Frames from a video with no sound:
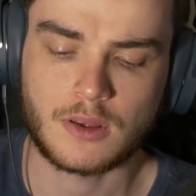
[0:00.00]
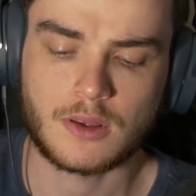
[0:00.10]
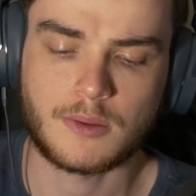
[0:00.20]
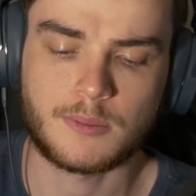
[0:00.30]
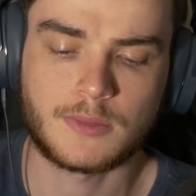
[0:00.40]

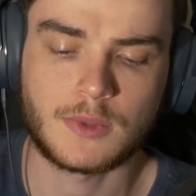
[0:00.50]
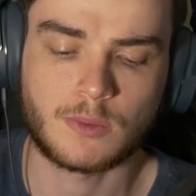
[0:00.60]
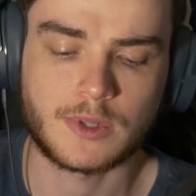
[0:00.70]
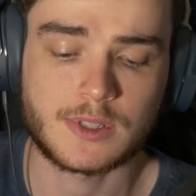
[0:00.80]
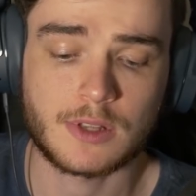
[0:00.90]
the
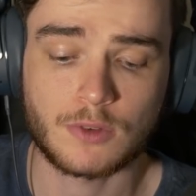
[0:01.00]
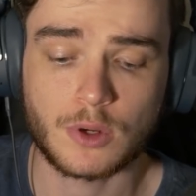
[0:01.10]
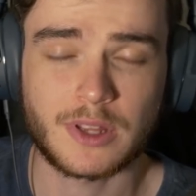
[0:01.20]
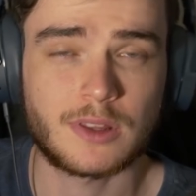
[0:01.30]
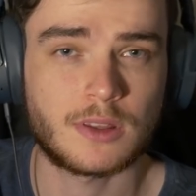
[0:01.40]
ones they've
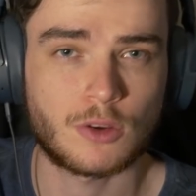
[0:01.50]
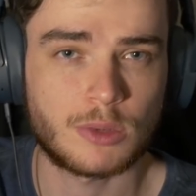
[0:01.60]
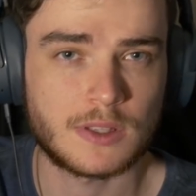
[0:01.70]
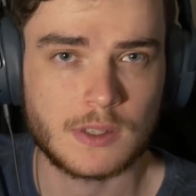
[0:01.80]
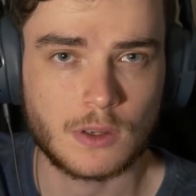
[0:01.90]
got I think they're a
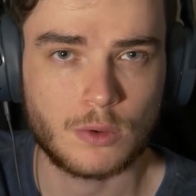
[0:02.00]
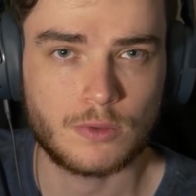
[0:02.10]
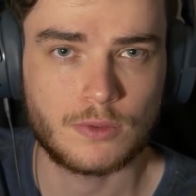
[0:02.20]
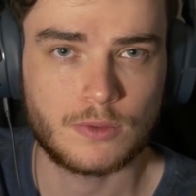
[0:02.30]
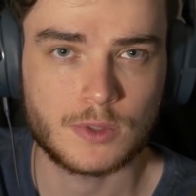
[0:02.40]
bit sick of,
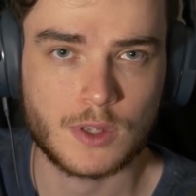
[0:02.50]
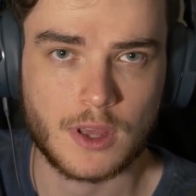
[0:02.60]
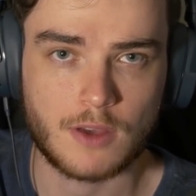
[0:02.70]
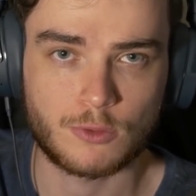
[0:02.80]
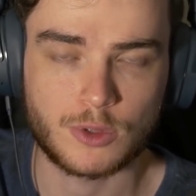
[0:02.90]
so they
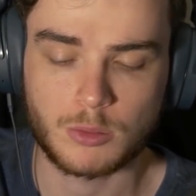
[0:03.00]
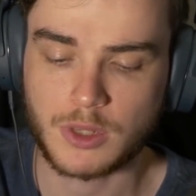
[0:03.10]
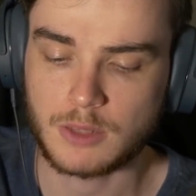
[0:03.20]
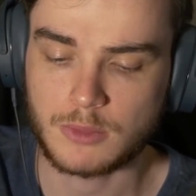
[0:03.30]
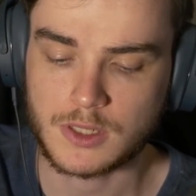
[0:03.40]
haven't really
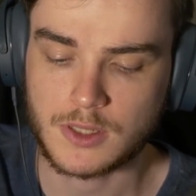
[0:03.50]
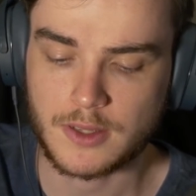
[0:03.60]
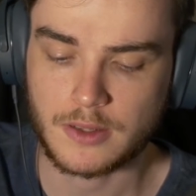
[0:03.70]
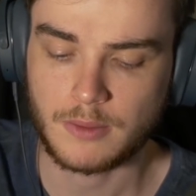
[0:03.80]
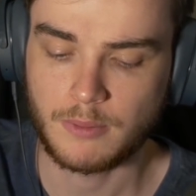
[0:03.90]
played much
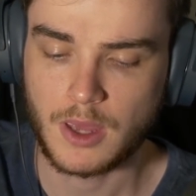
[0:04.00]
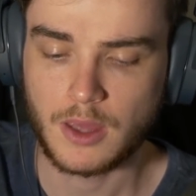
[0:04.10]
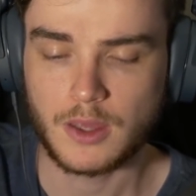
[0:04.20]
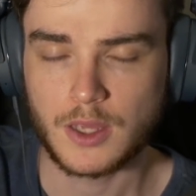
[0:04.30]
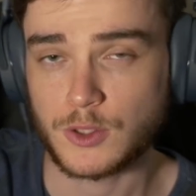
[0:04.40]
lately.
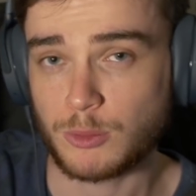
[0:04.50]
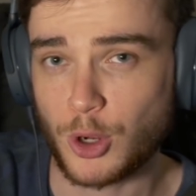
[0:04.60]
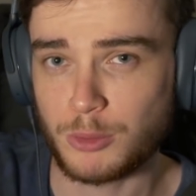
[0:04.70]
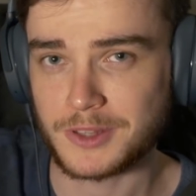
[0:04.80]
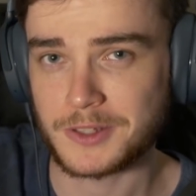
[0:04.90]
So I'm
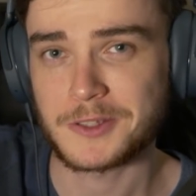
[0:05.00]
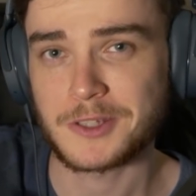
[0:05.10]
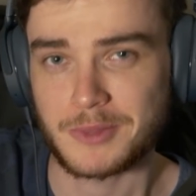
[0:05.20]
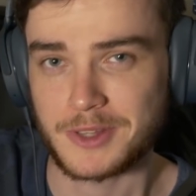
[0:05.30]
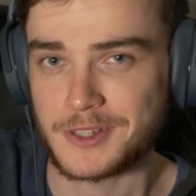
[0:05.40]
hoping that
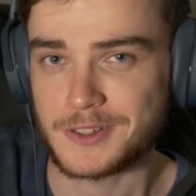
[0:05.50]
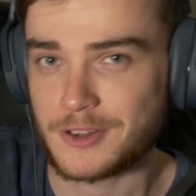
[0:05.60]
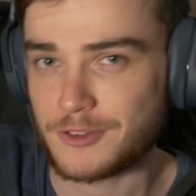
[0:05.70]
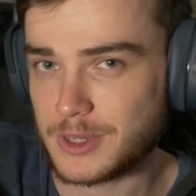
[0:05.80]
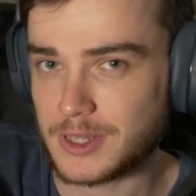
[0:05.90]
some of these that
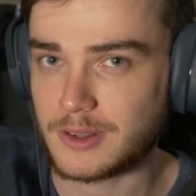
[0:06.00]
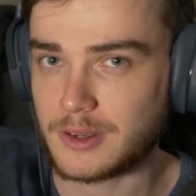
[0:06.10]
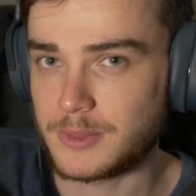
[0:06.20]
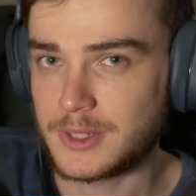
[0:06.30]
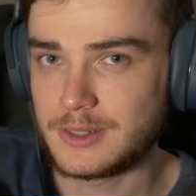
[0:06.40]
I've picked
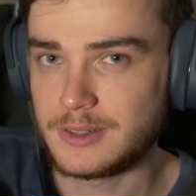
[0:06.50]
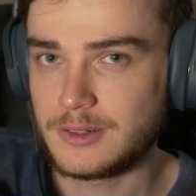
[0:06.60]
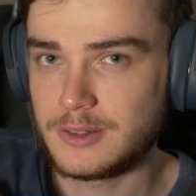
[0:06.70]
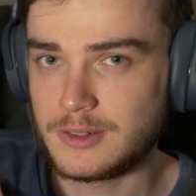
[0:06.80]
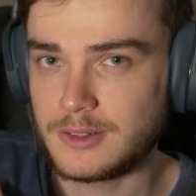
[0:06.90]
up
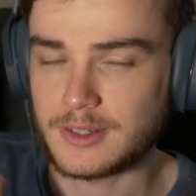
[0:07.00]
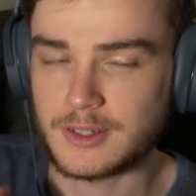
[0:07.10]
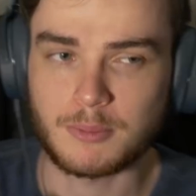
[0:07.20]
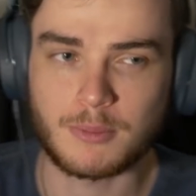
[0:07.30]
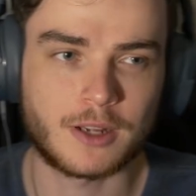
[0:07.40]

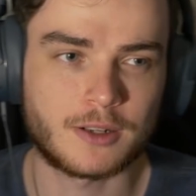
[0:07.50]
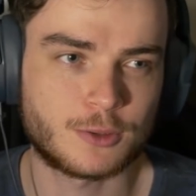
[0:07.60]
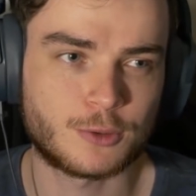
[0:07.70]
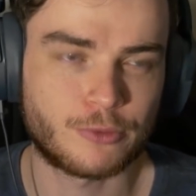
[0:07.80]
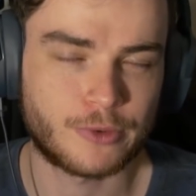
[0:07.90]
might
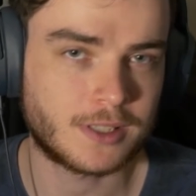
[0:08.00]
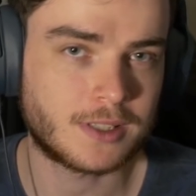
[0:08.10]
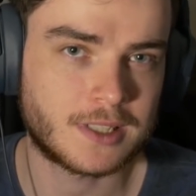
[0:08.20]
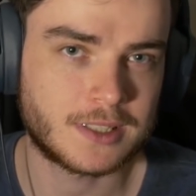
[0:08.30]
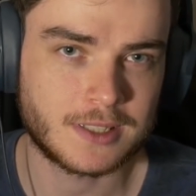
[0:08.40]
sort of
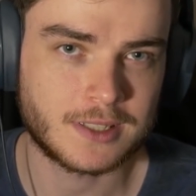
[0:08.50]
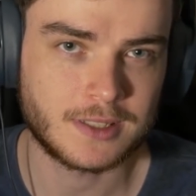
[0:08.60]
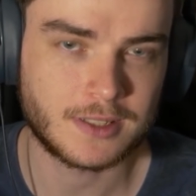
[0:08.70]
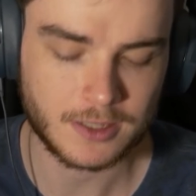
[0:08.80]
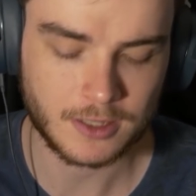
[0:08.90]
reignite
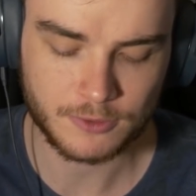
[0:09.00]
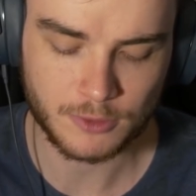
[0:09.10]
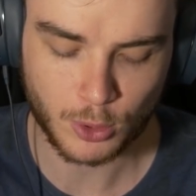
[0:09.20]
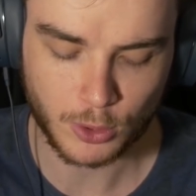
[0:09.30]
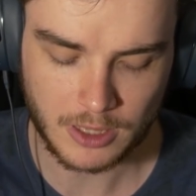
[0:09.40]
their love for
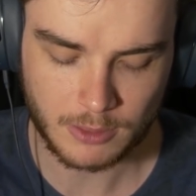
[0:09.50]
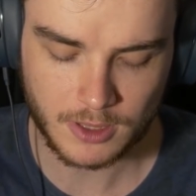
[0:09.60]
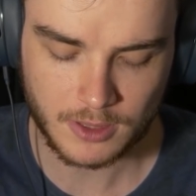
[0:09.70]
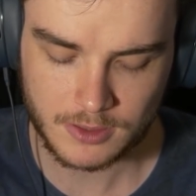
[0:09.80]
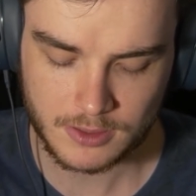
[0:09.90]
board game
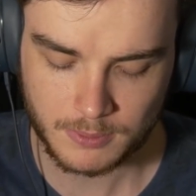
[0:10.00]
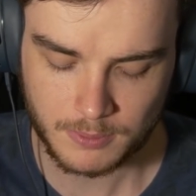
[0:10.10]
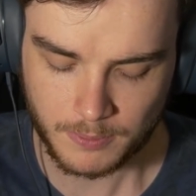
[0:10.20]
nights.